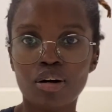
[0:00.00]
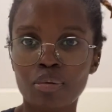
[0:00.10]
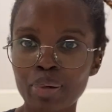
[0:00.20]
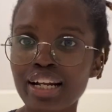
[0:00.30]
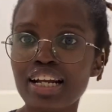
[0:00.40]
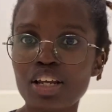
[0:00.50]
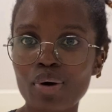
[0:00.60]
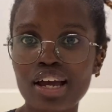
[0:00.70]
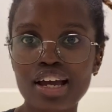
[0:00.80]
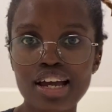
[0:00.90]
But
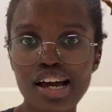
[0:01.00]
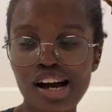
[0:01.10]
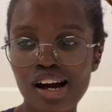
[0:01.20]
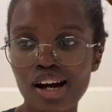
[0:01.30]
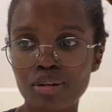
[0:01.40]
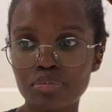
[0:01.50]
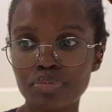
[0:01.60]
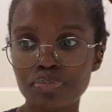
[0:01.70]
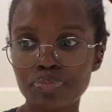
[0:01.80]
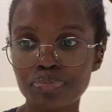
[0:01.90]
anyway,
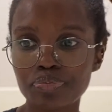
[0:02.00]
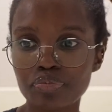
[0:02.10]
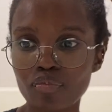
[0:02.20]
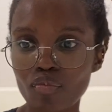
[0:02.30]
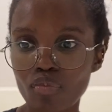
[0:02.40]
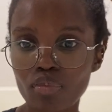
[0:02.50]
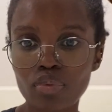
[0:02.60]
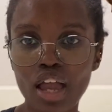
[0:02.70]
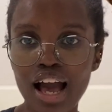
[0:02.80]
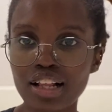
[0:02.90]

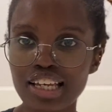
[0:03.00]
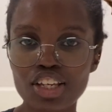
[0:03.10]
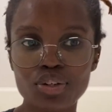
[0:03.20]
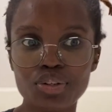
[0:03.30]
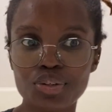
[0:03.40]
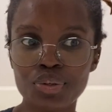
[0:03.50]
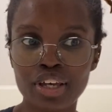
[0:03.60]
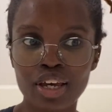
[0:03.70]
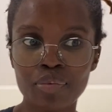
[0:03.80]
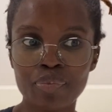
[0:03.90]
I'll get used to
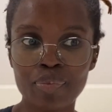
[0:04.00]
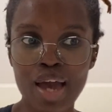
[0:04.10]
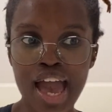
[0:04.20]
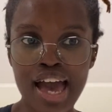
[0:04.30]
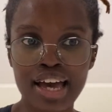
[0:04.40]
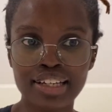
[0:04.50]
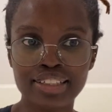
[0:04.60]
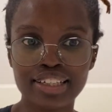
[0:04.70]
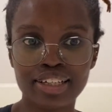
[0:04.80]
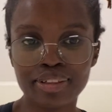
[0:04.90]
them,
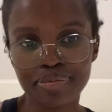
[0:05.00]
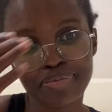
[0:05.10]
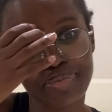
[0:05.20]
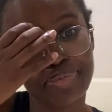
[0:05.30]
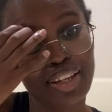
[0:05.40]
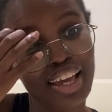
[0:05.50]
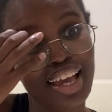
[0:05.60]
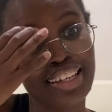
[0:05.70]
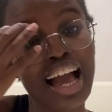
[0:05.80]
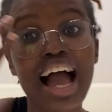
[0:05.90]
and
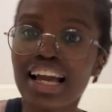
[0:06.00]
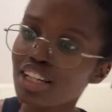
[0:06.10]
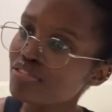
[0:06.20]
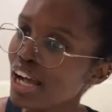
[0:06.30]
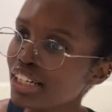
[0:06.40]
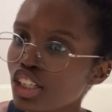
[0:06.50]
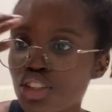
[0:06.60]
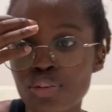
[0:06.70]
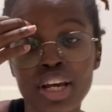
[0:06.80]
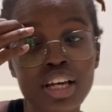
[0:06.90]
I can finally get